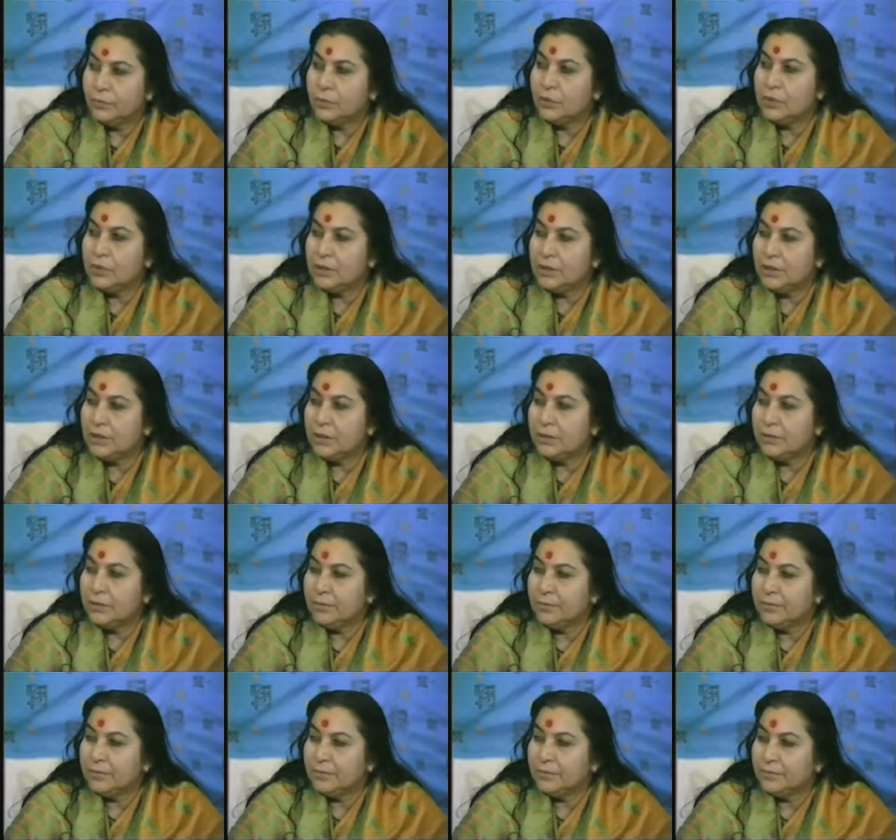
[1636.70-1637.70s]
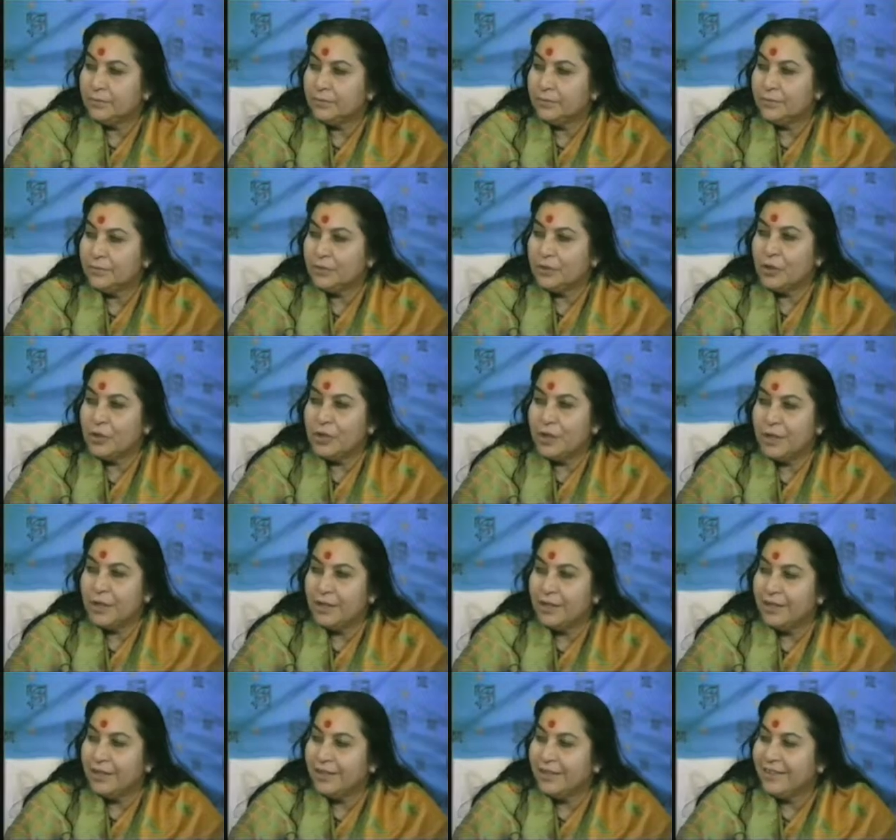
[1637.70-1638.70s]
Let's see. Sorry.
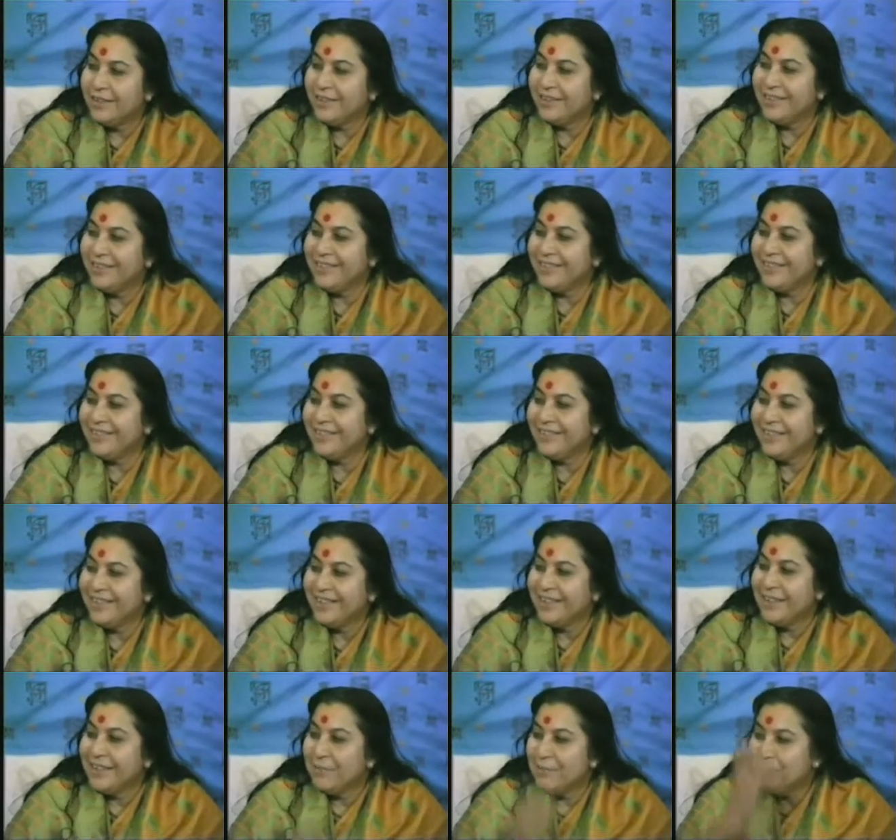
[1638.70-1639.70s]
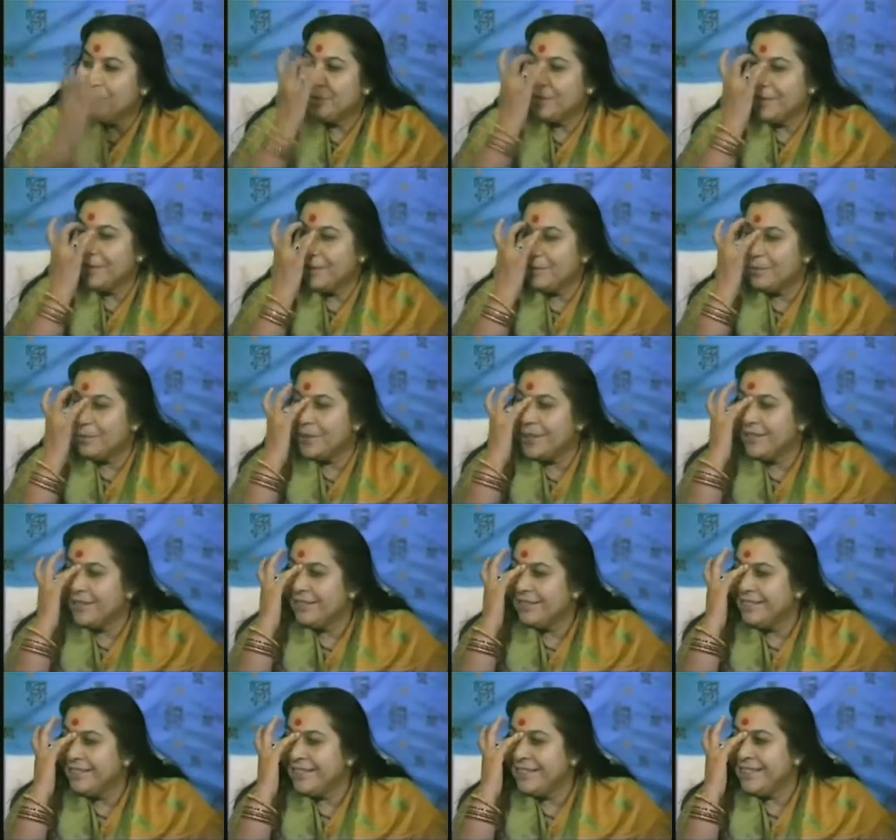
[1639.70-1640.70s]
Put the hamsa.
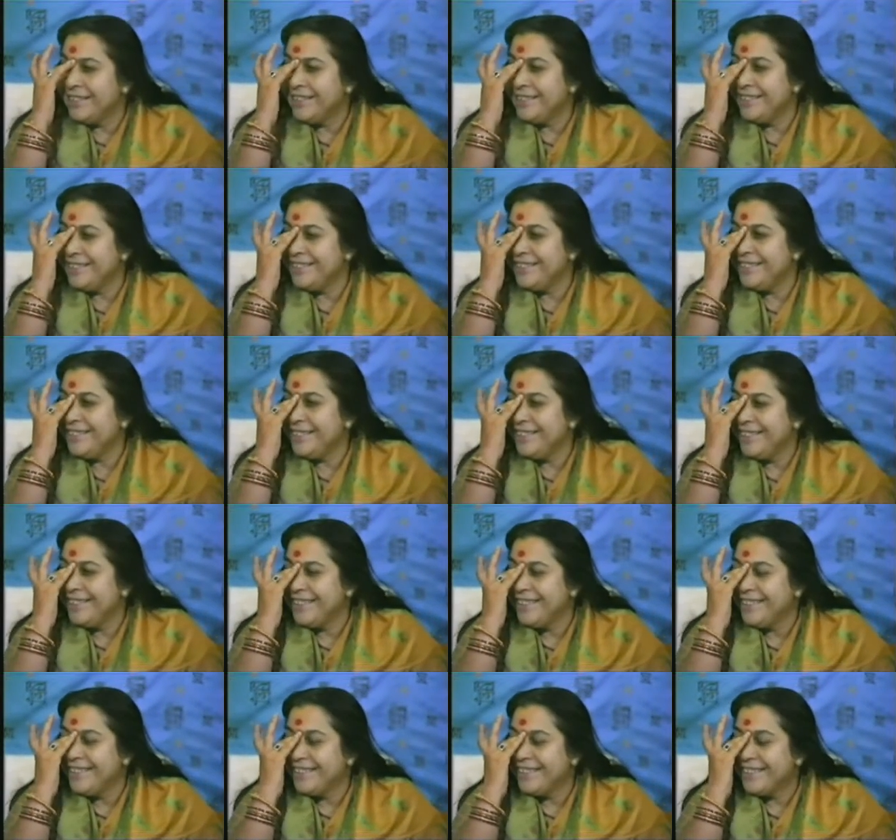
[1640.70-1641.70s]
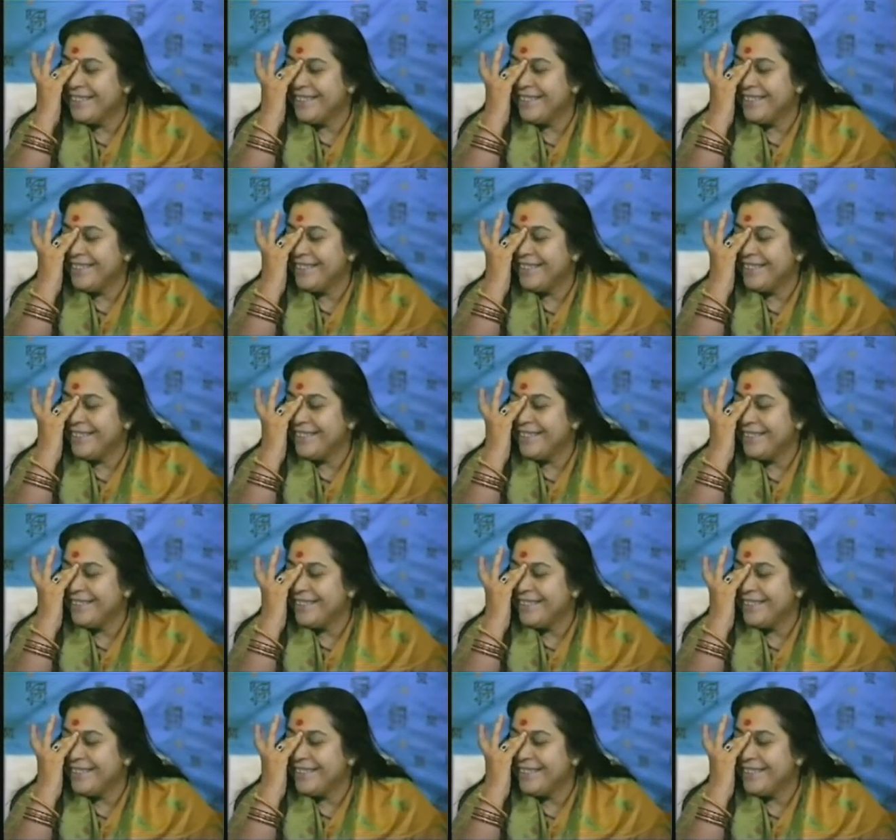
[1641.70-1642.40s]
I didn't see it clearly.